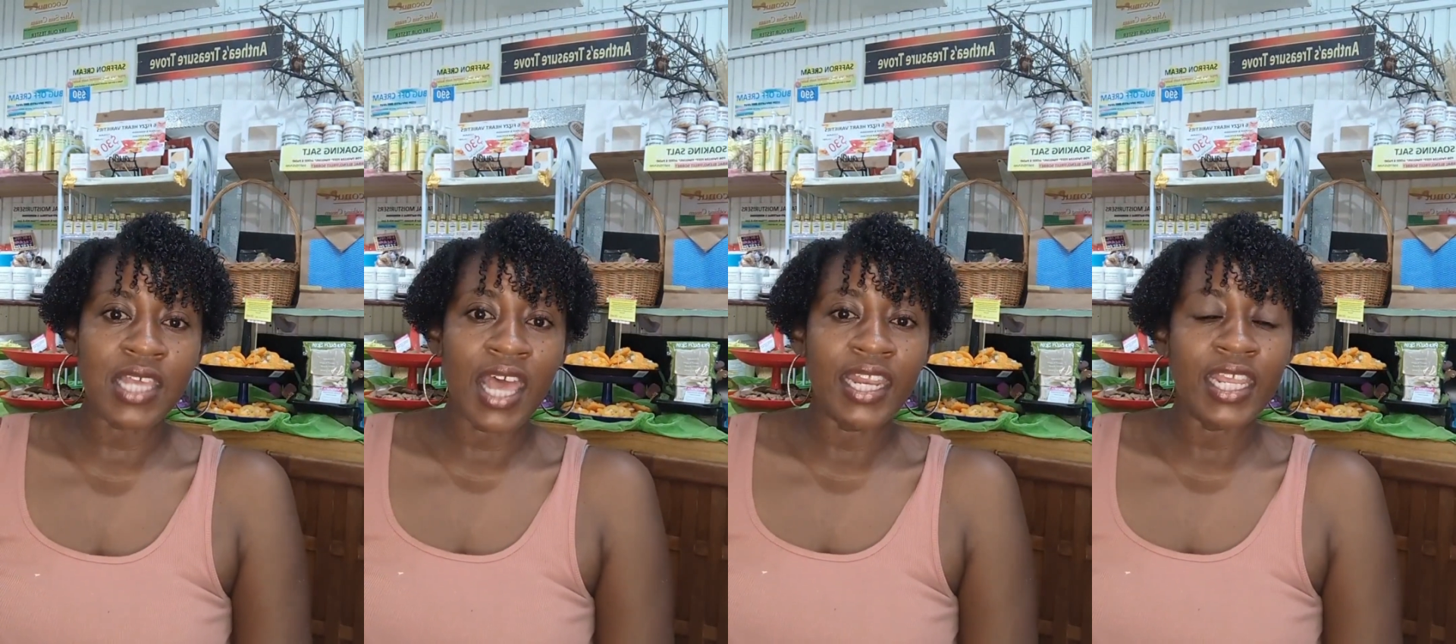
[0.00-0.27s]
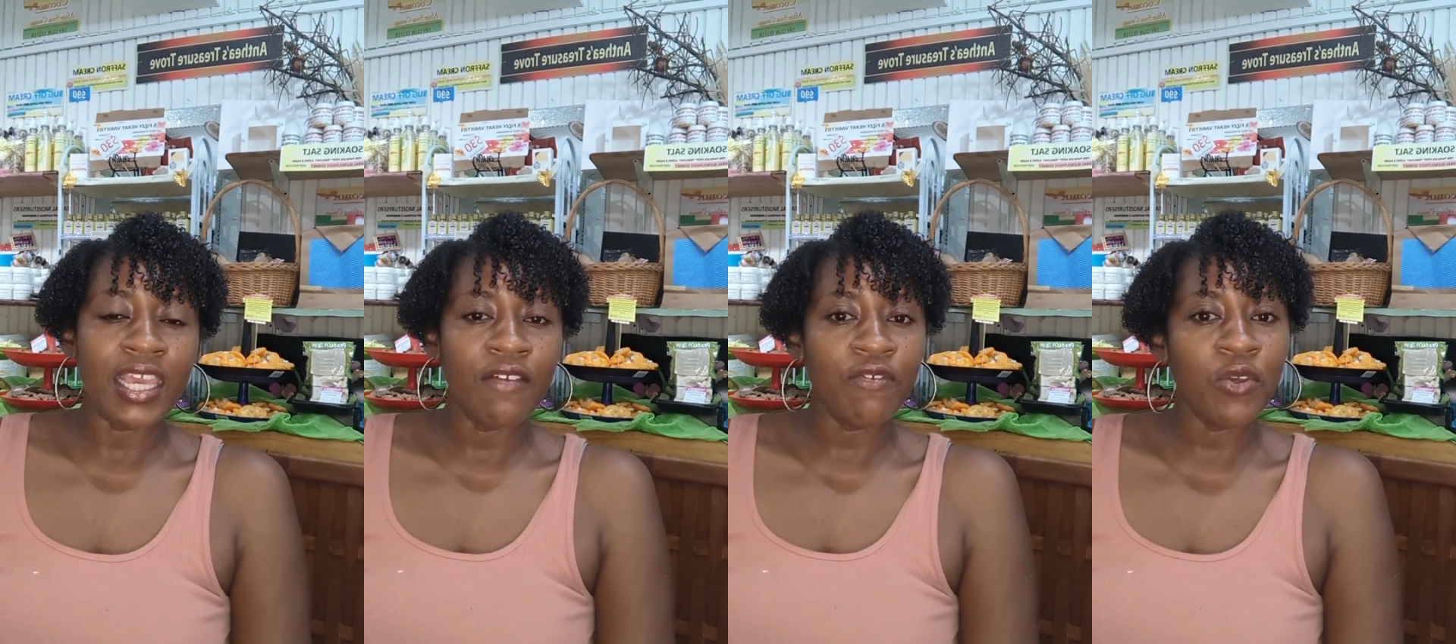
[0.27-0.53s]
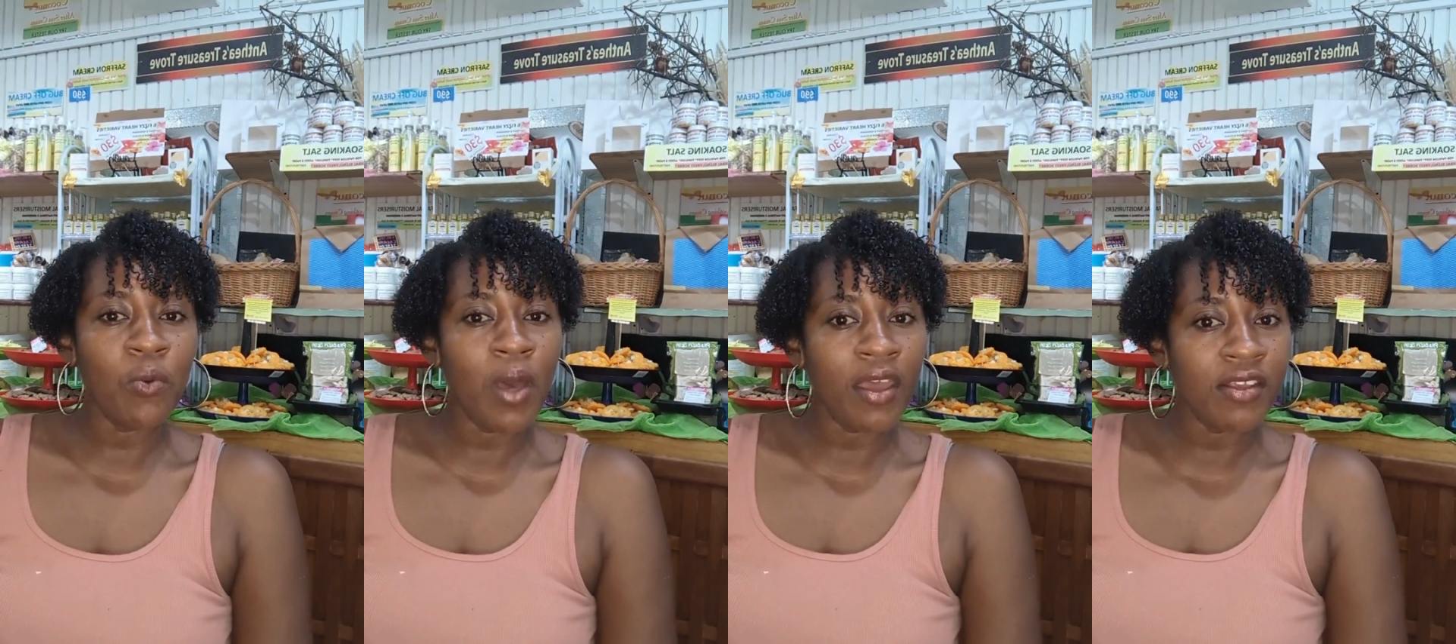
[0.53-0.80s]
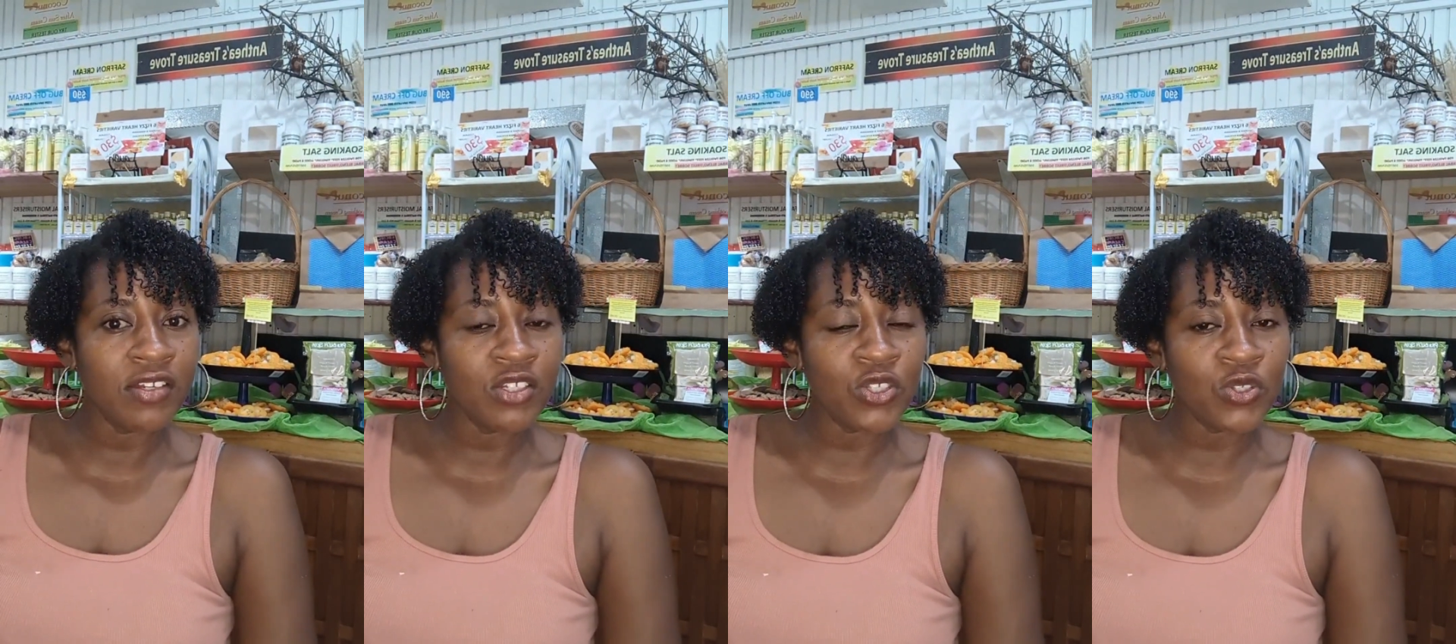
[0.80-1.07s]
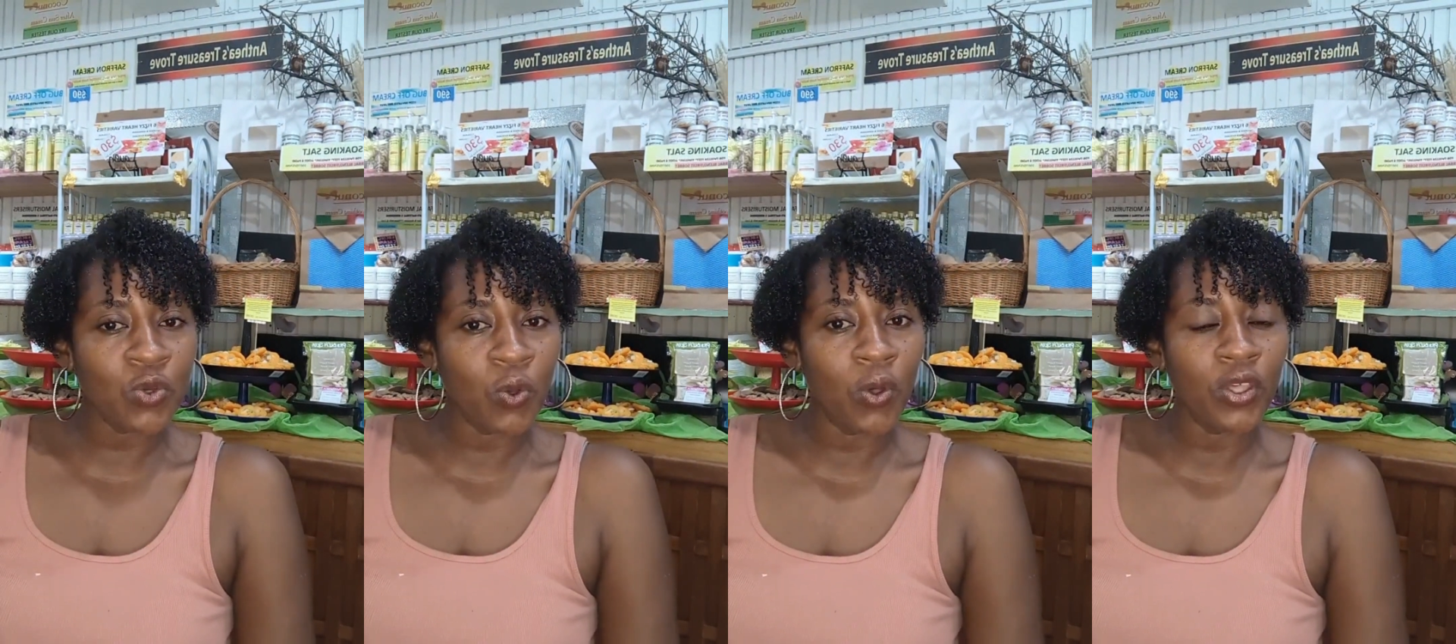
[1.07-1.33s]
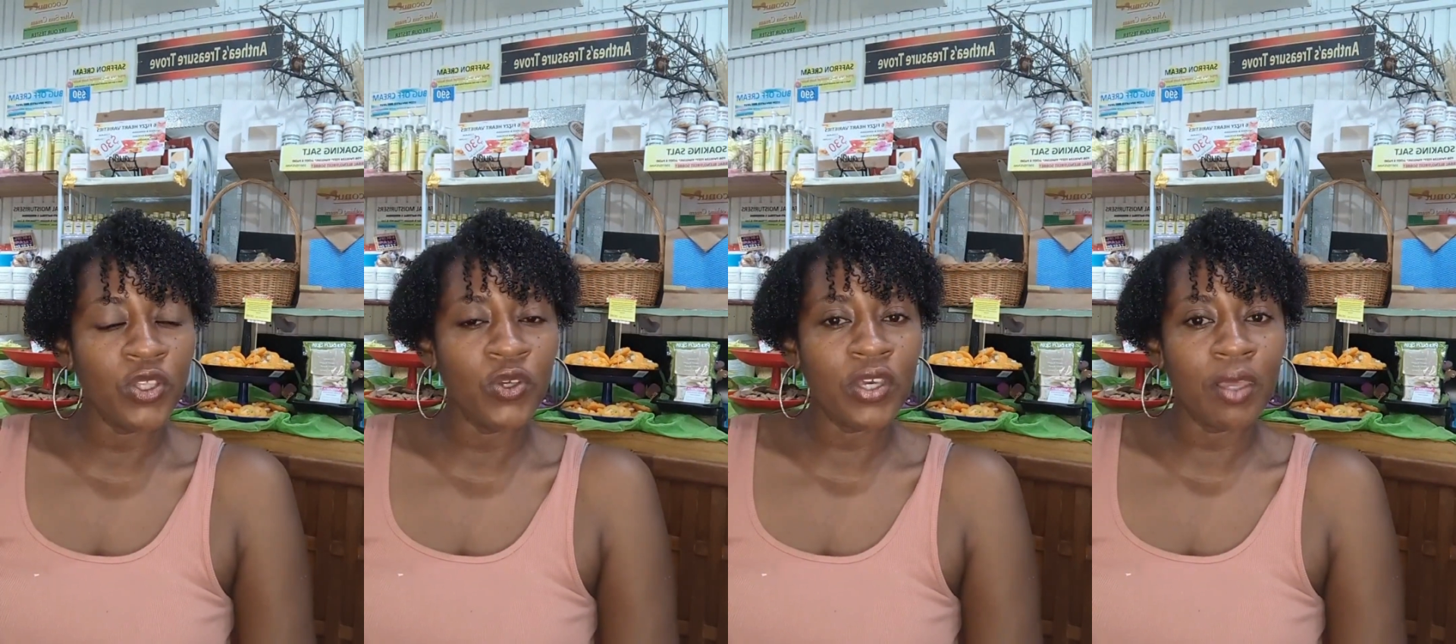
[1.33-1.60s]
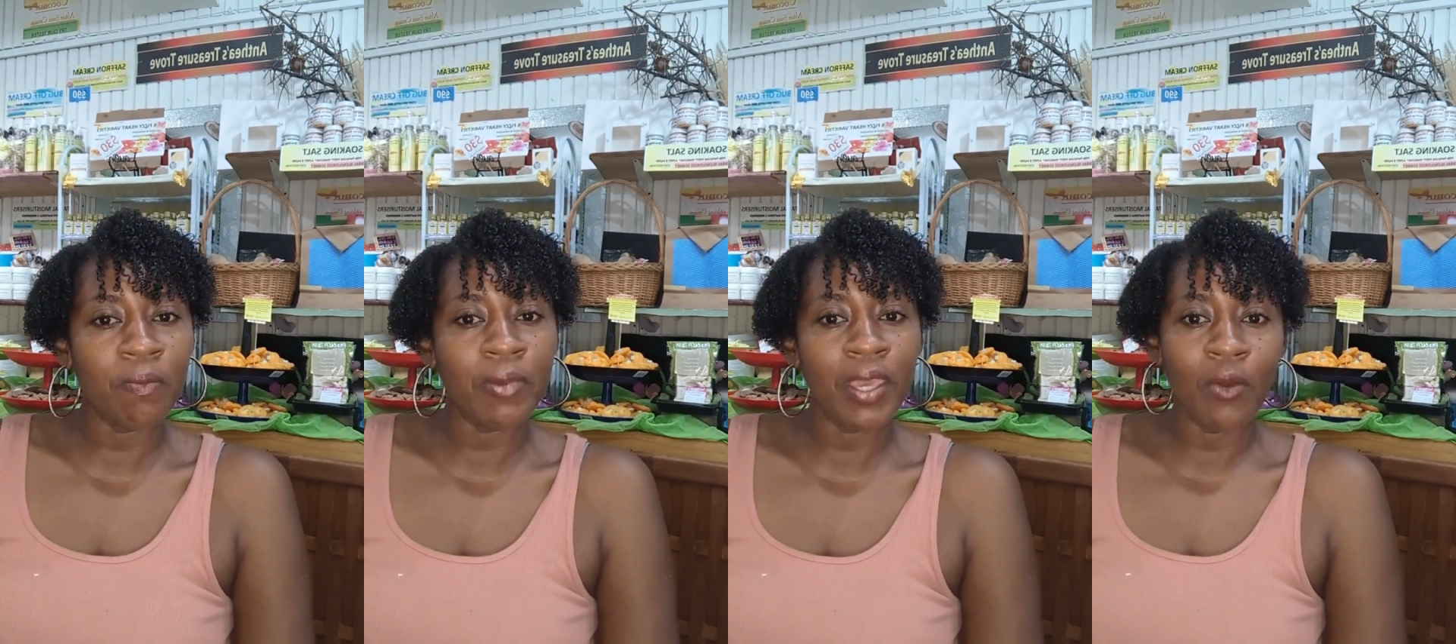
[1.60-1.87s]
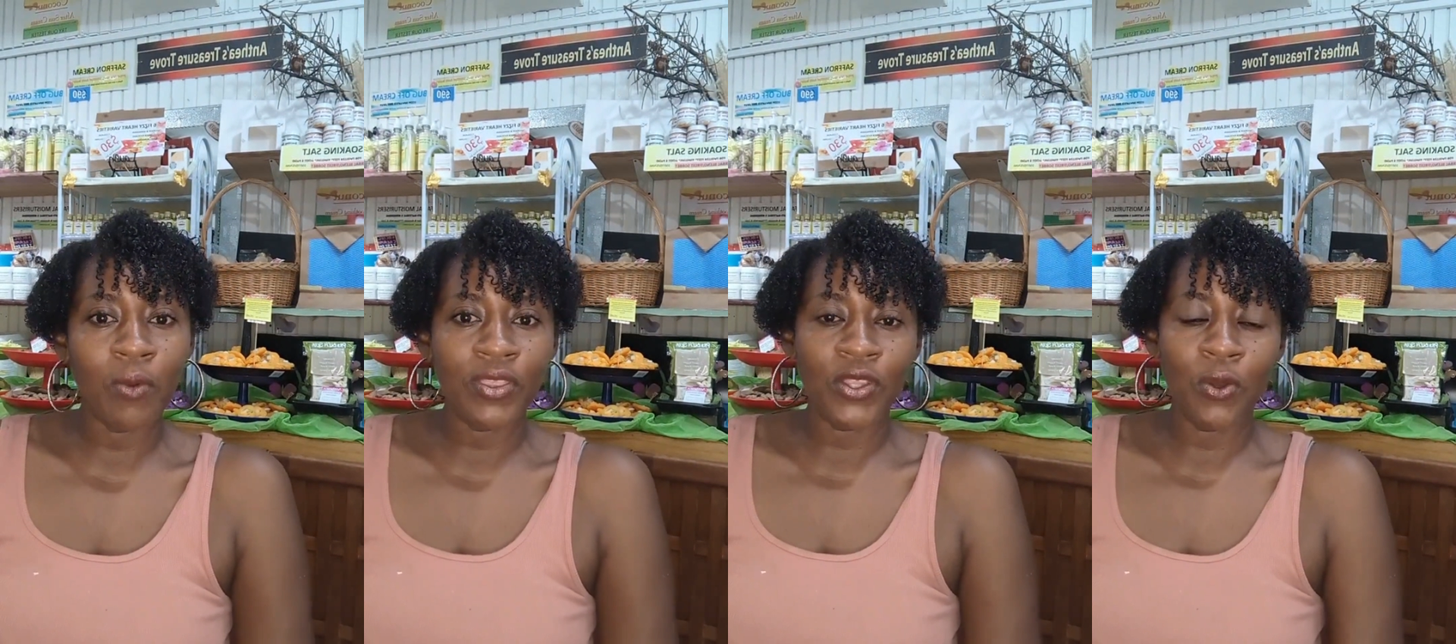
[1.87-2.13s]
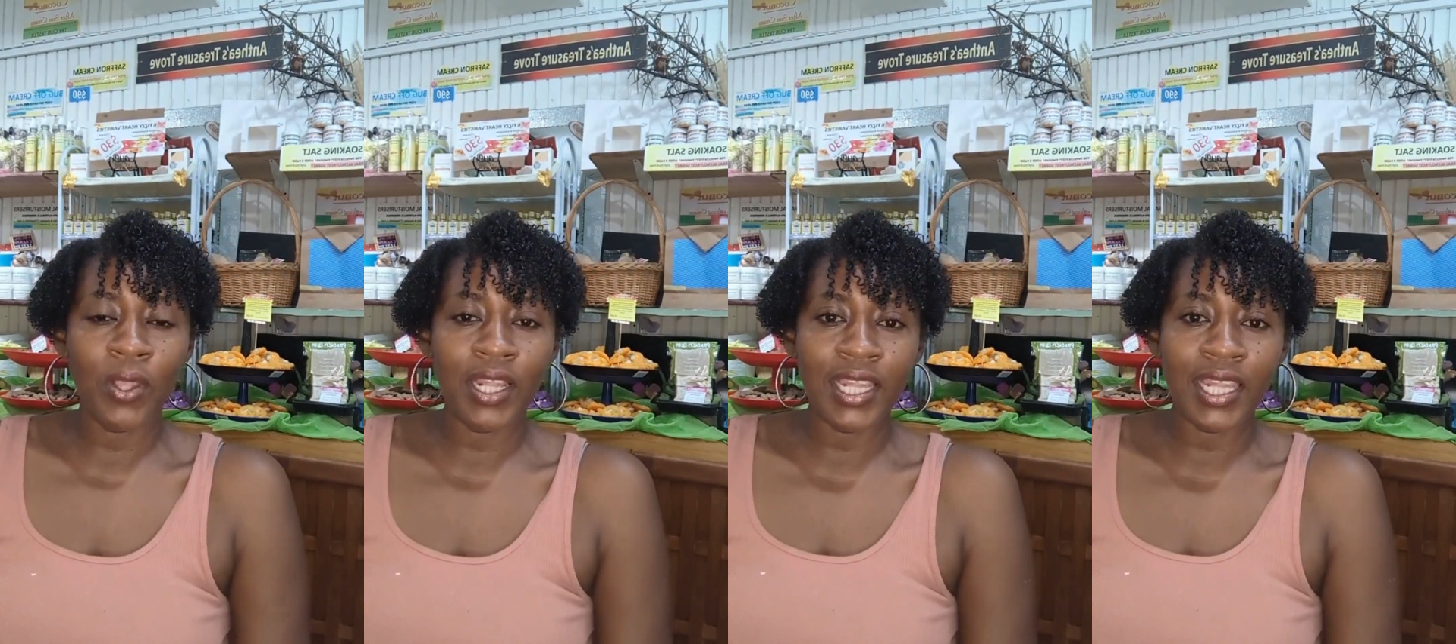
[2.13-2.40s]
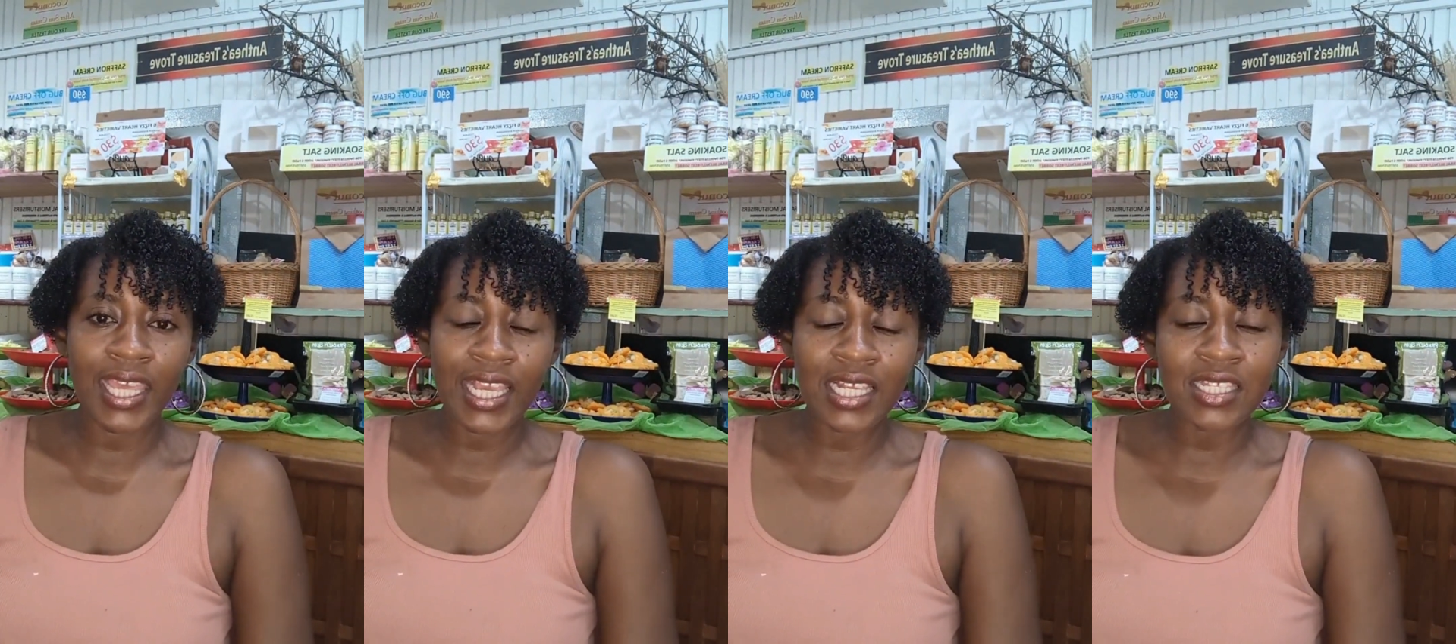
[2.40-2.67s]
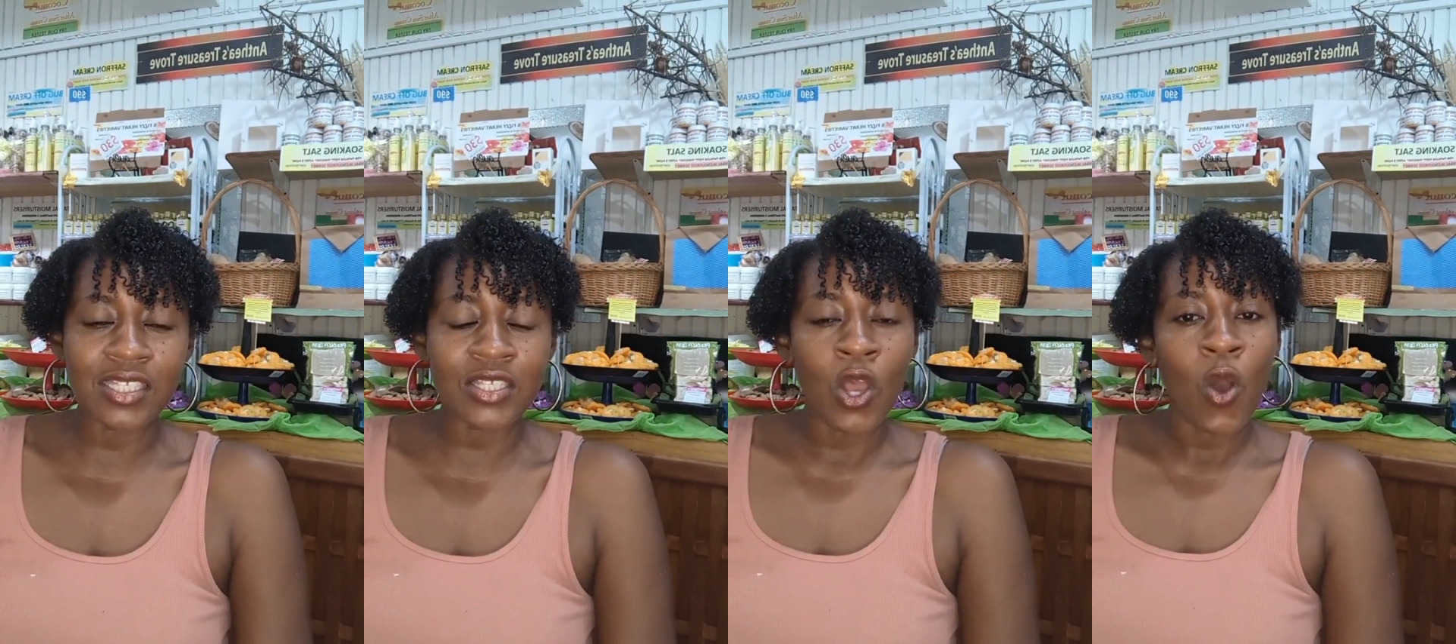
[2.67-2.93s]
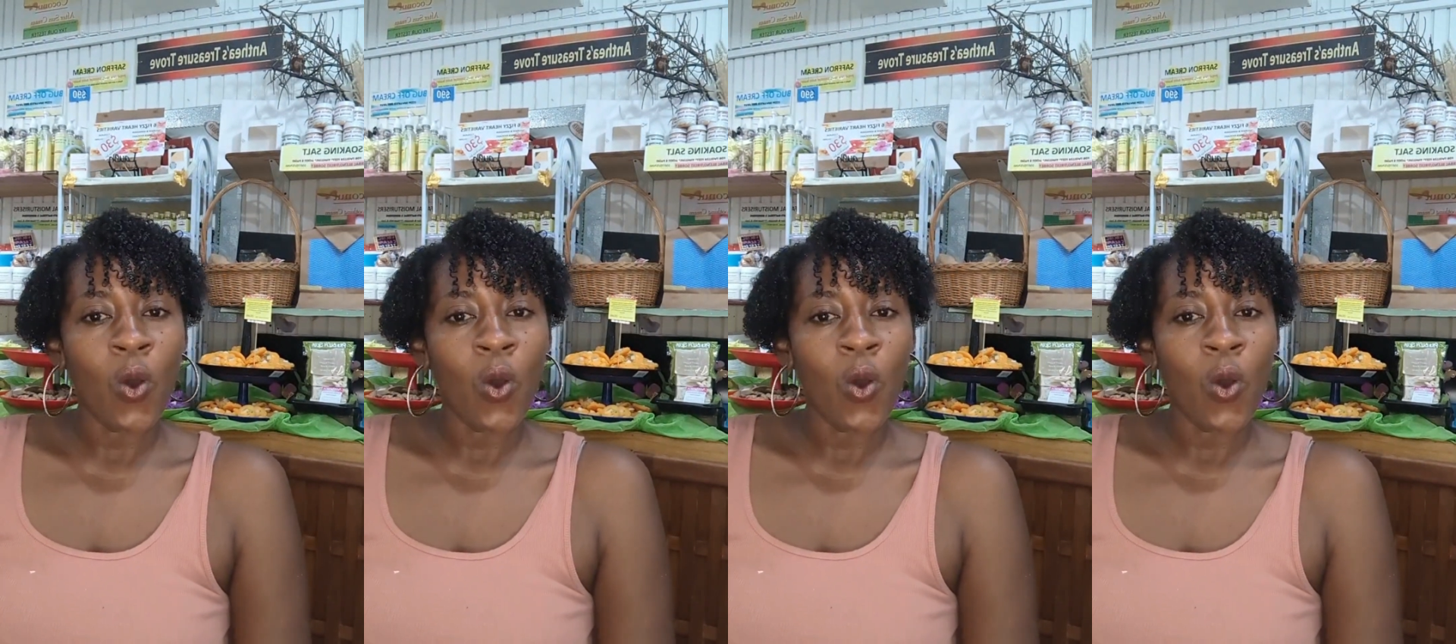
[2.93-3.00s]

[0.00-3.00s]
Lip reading: and if you are in store, you can pay with your links